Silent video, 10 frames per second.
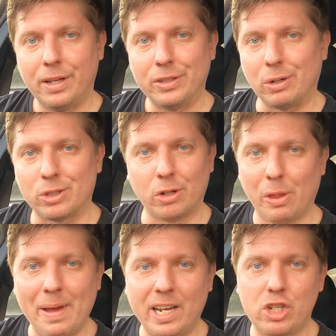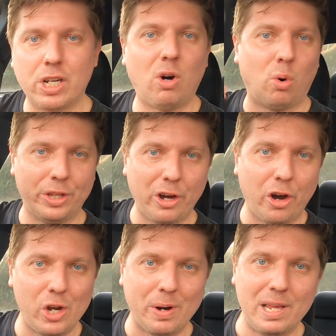So it's not the manager or the
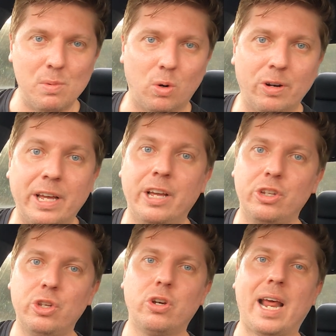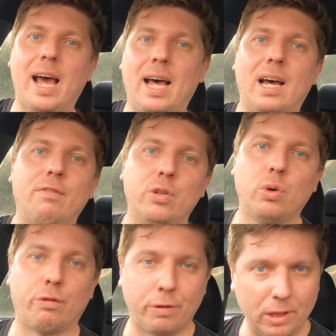owner anymore. You could have
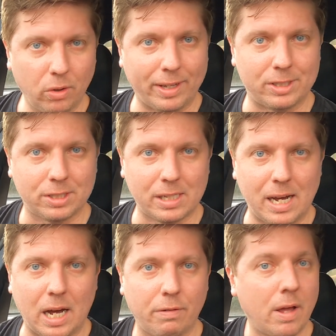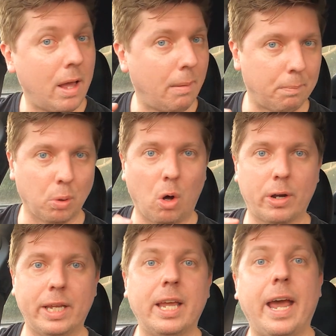your frontline staff
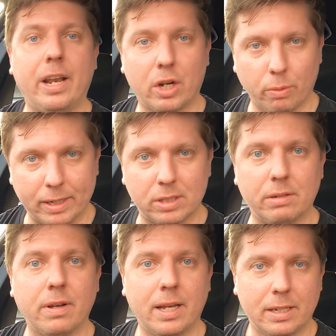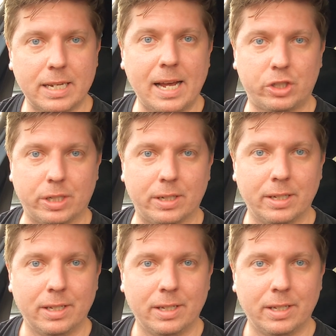blocking an aggressive Dasher.